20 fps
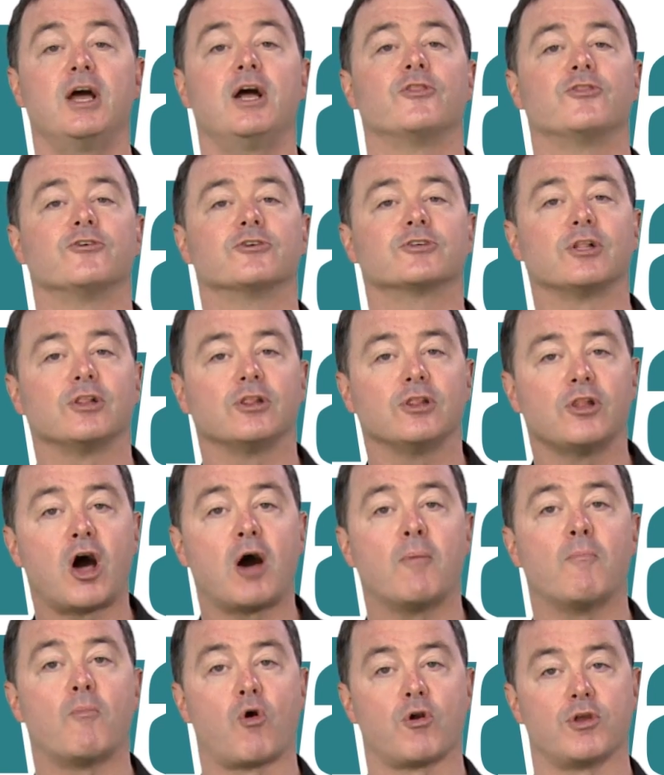There's a
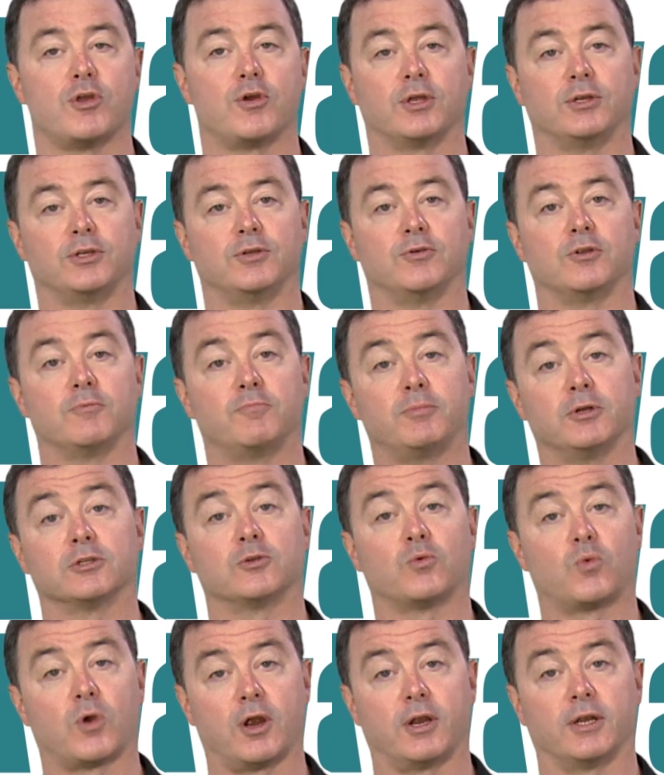lot more you can do to build
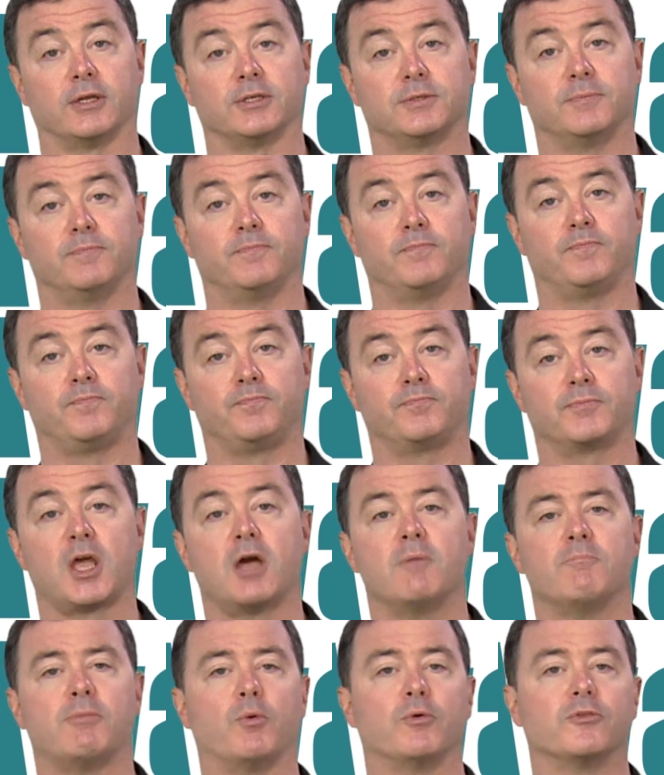awareness.
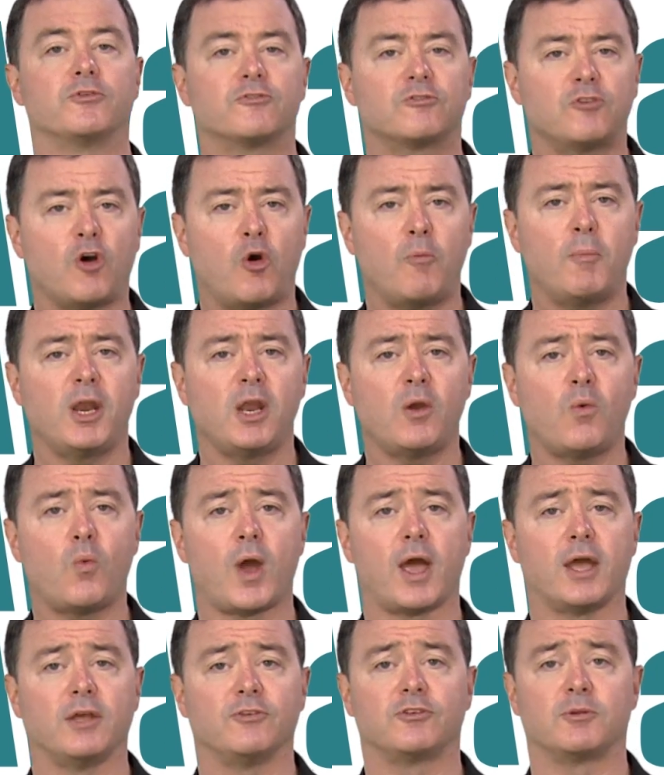But with so many
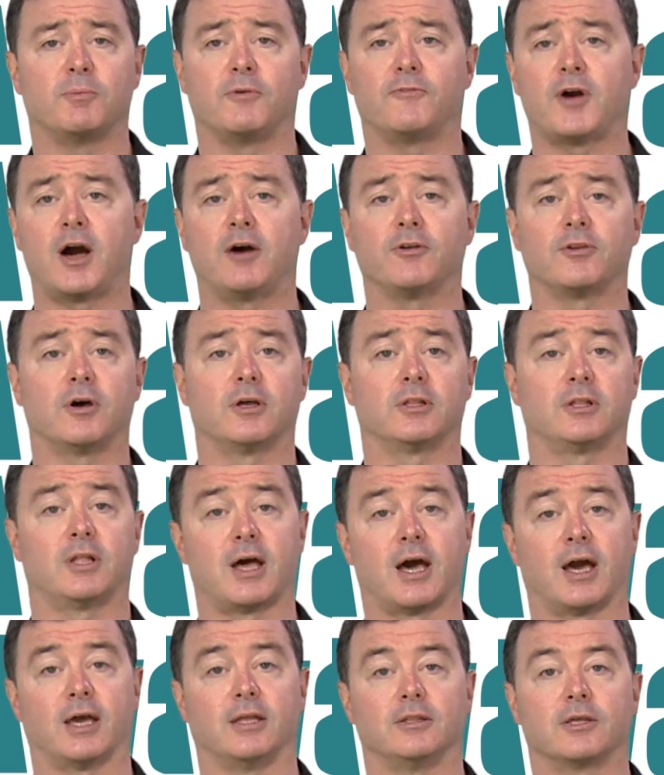ways to be found
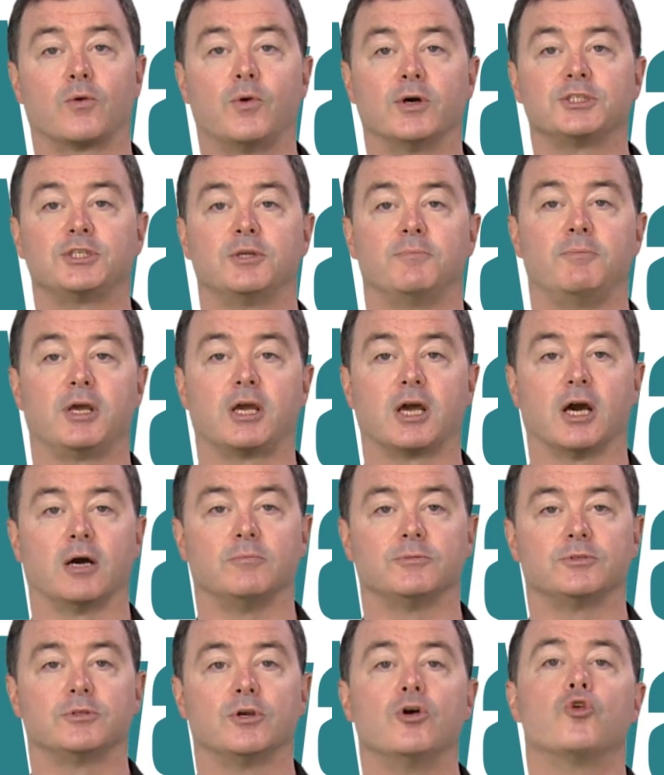online, the question
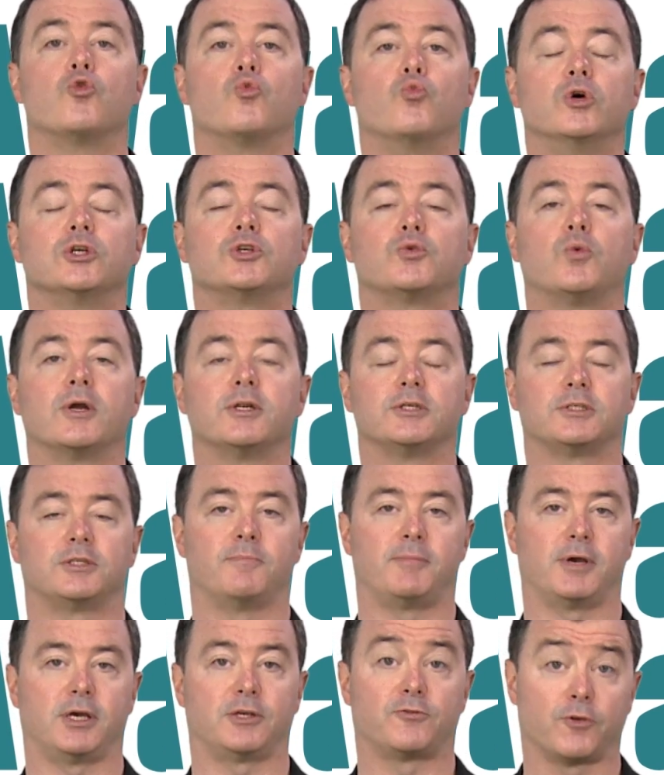becomes, which one is the
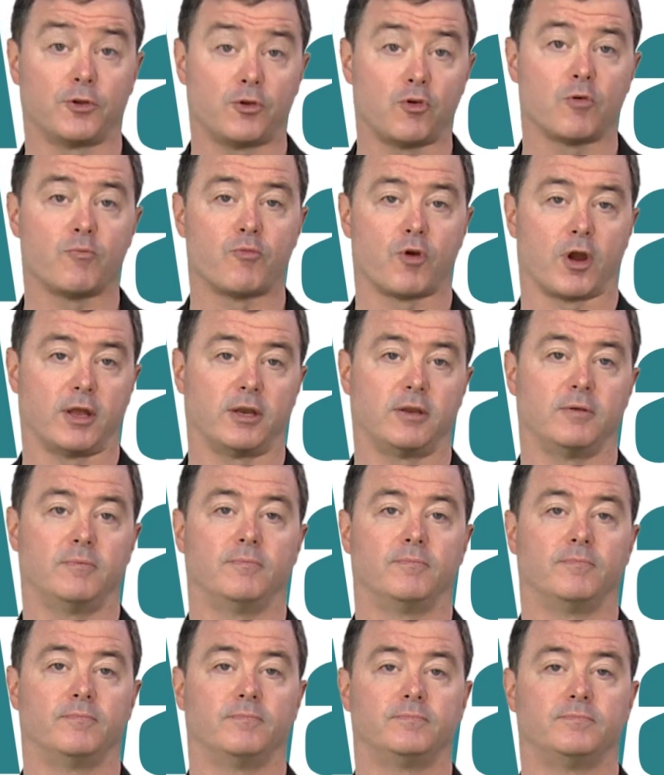best for your brand?
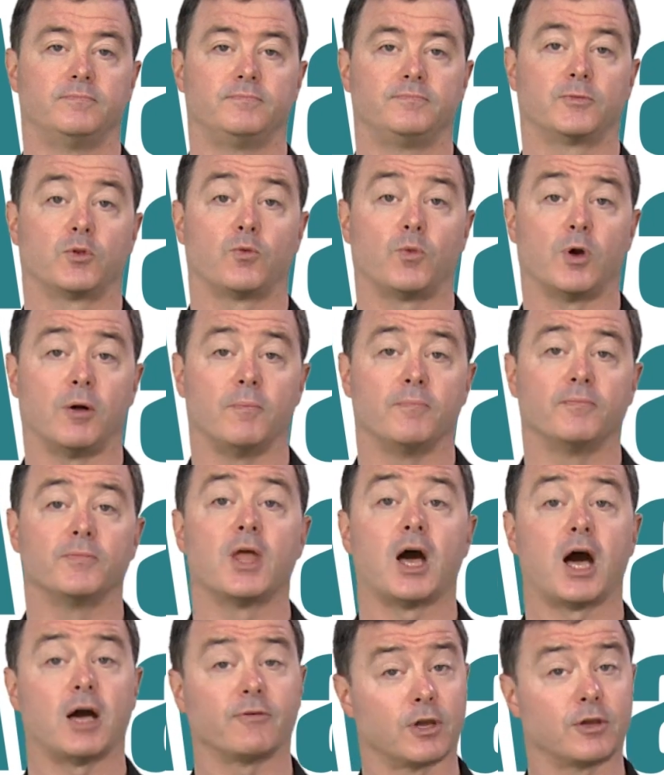Well,
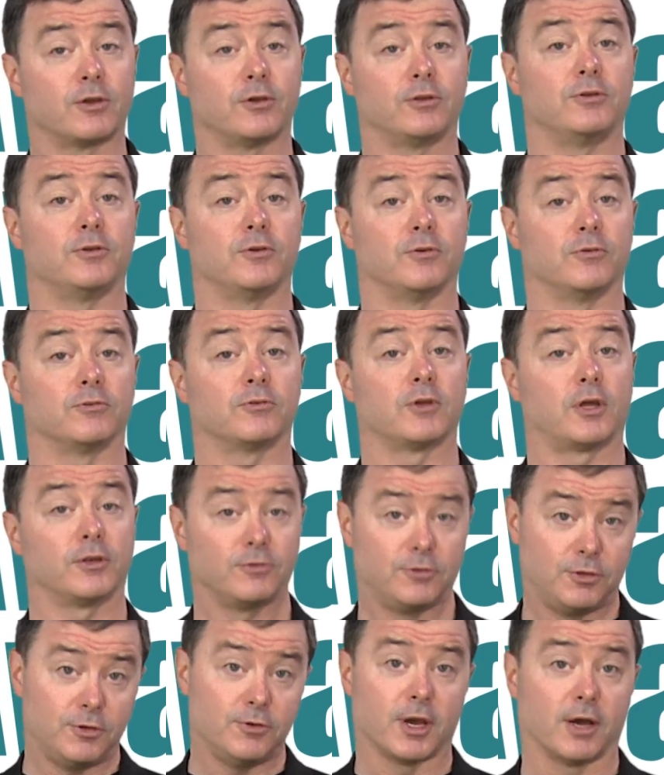I've got good news on
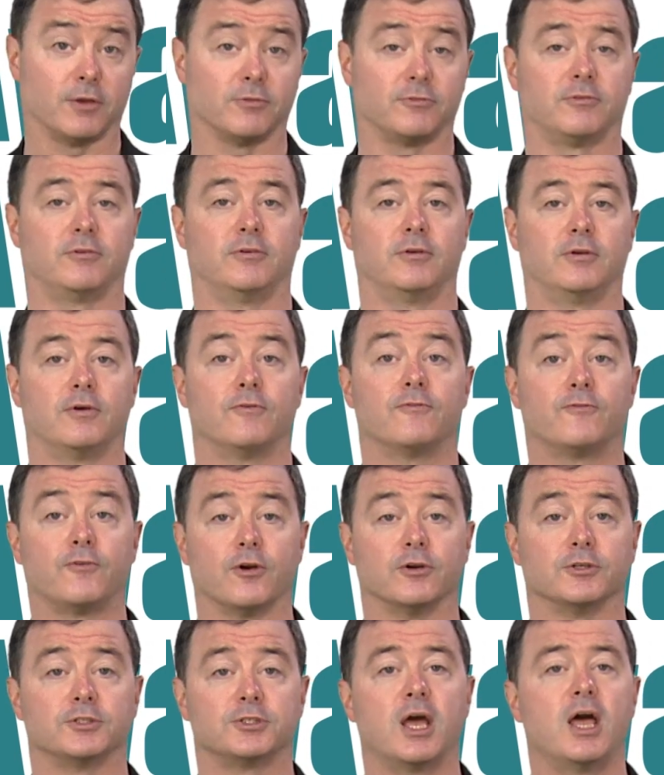2 counts.
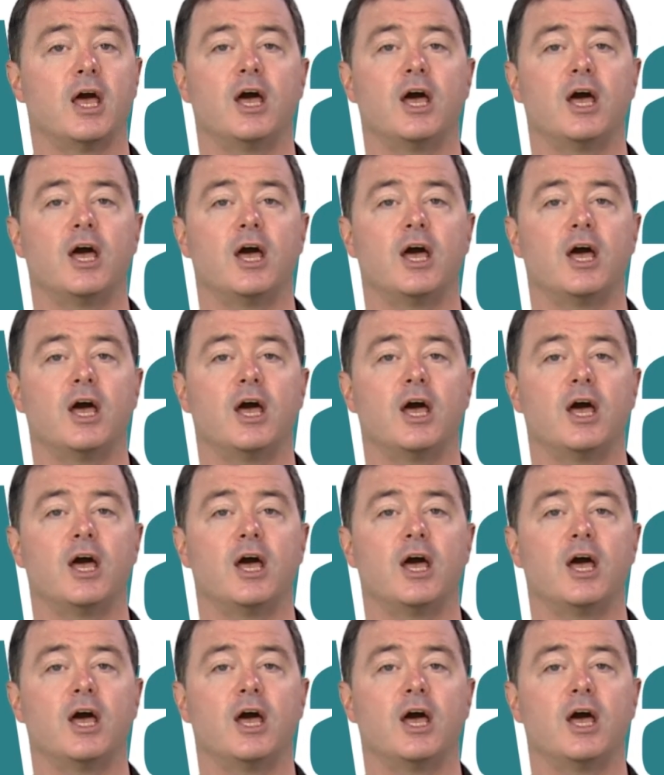First,